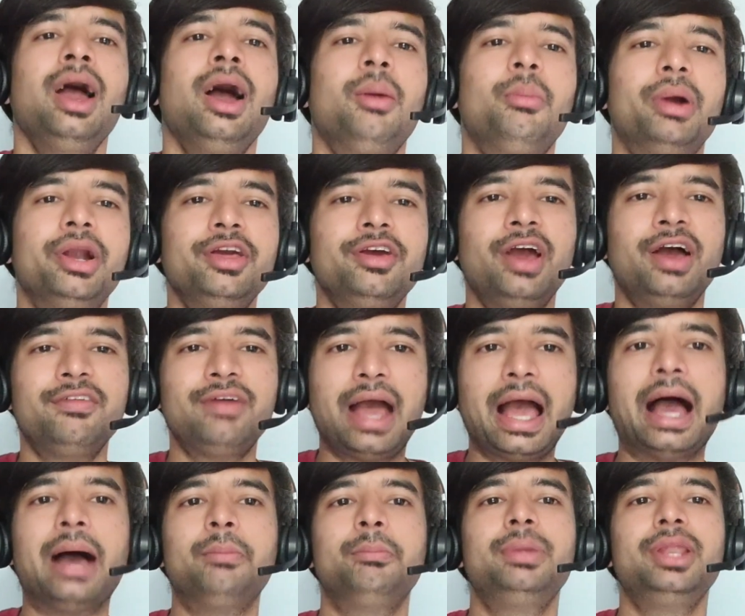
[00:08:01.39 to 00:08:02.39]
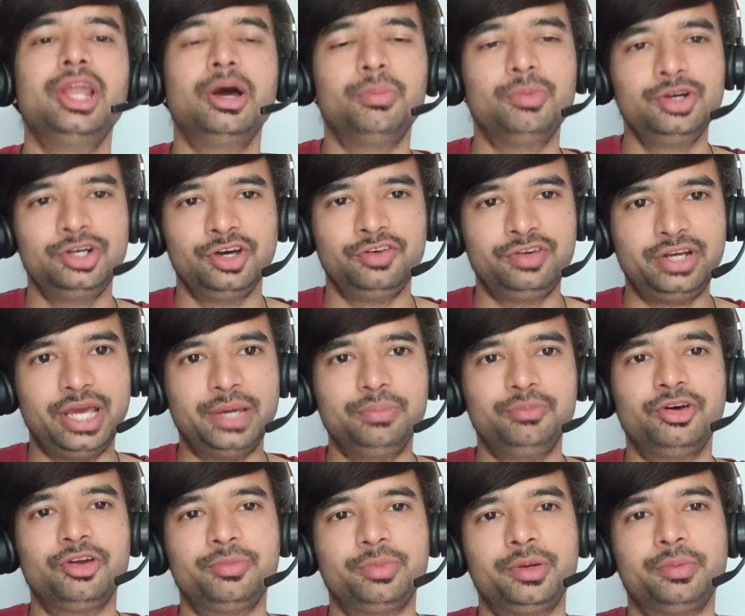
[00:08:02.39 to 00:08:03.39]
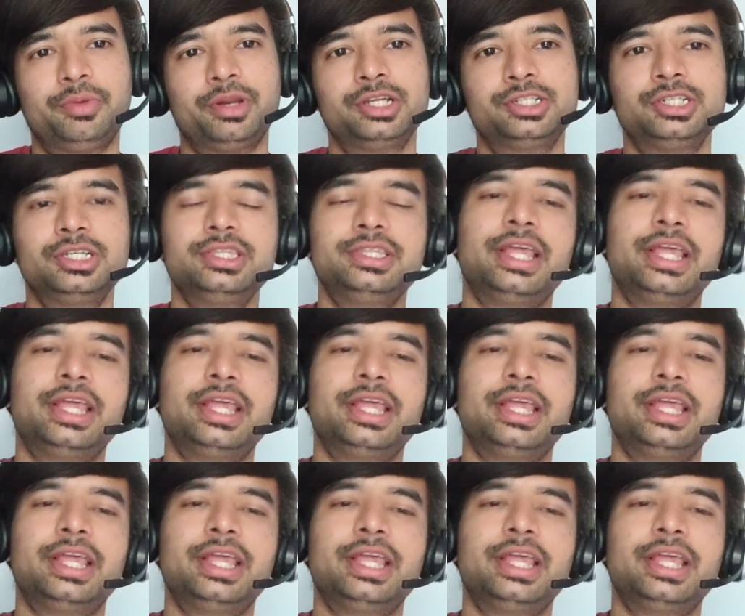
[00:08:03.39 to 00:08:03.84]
But you have an ample amount of time for preparation,